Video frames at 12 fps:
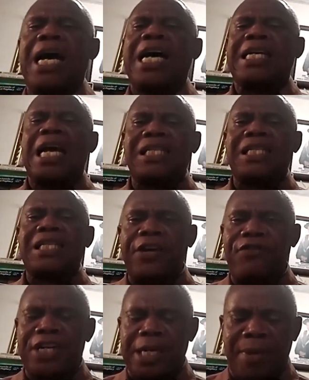and has
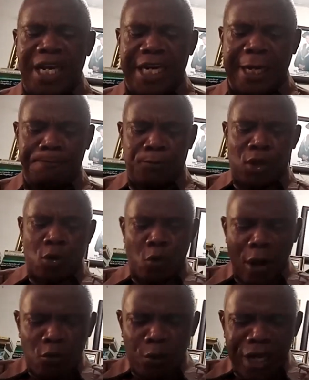given him a name.
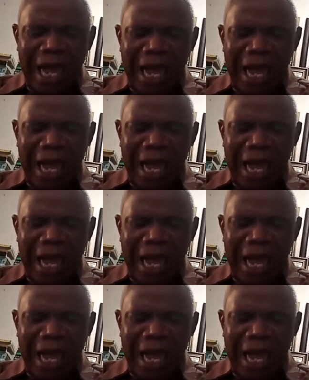When we